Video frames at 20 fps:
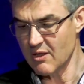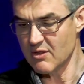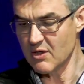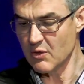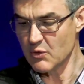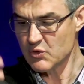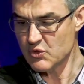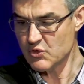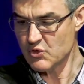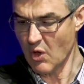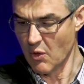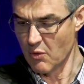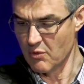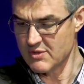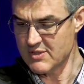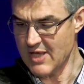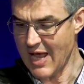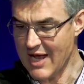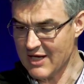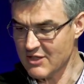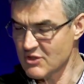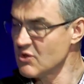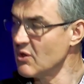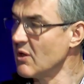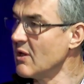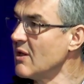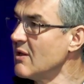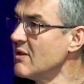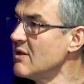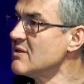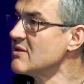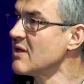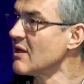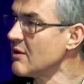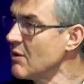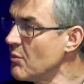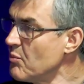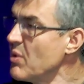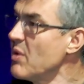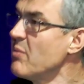Those souls, actually, these are
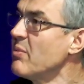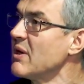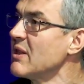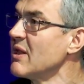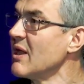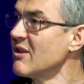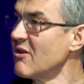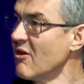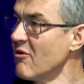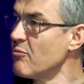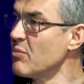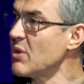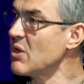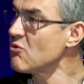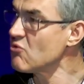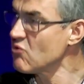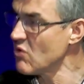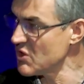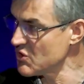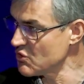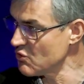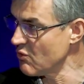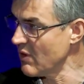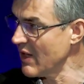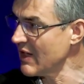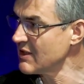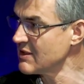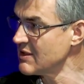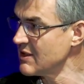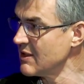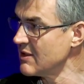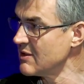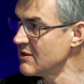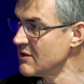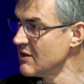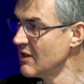the people that have been resurrected.